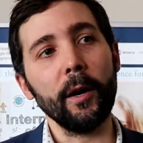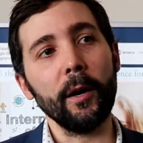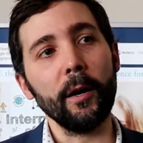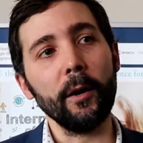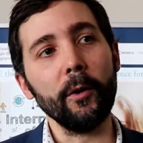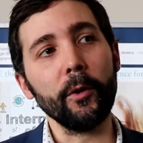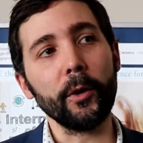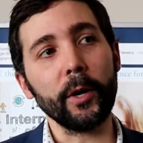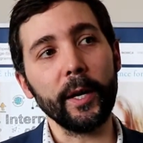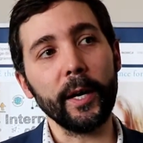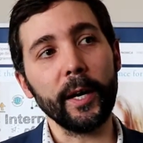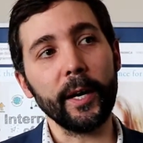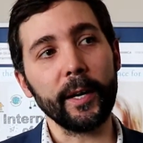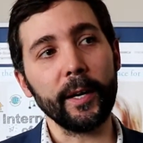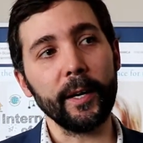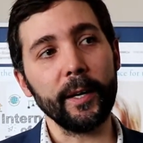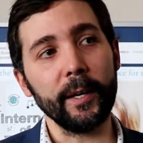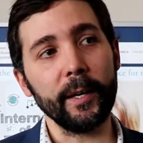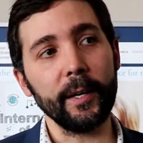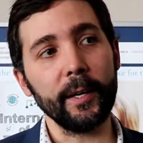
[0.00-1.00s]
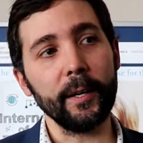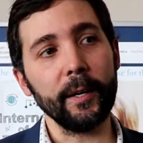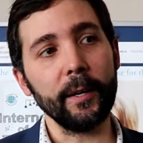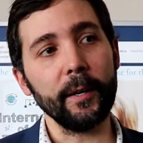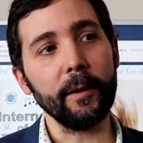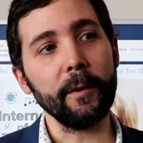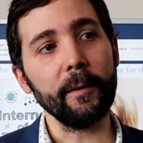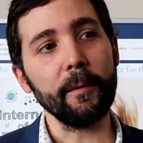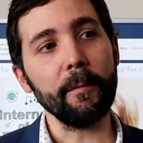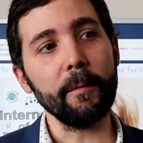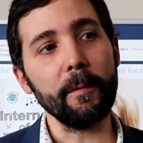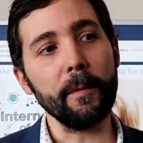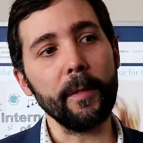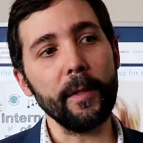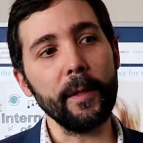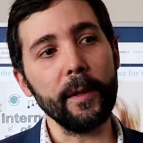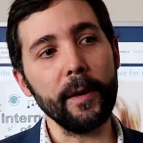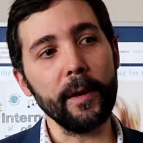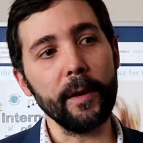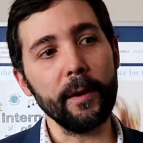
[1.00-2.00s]
looking at
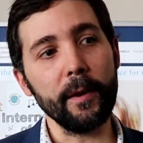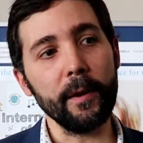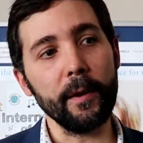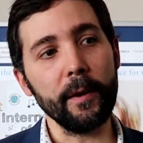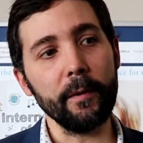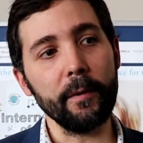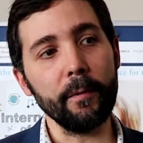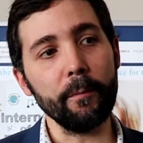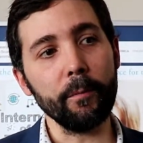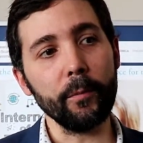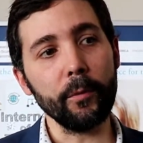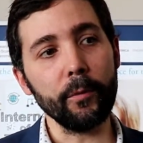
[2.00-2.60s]
the